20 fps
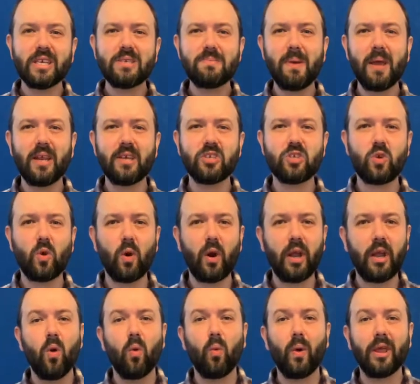made a story
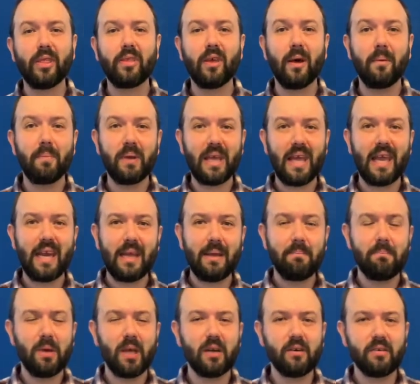with a beginning, middle,